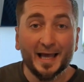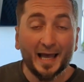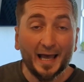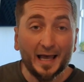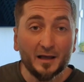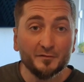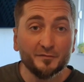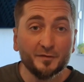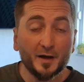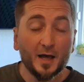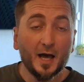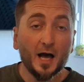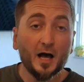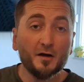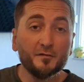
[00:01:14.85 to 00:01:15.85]
have
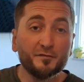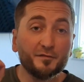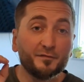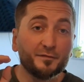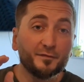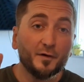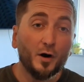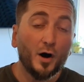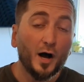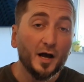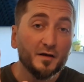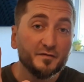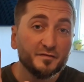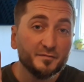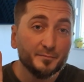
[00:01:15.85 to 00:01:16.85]
a
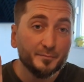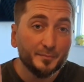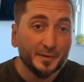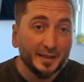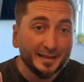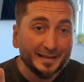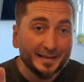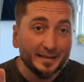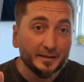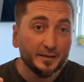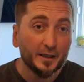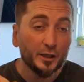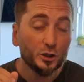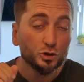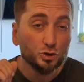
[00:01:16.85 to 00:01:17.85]

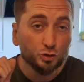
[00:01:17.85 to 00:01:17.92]
5-minute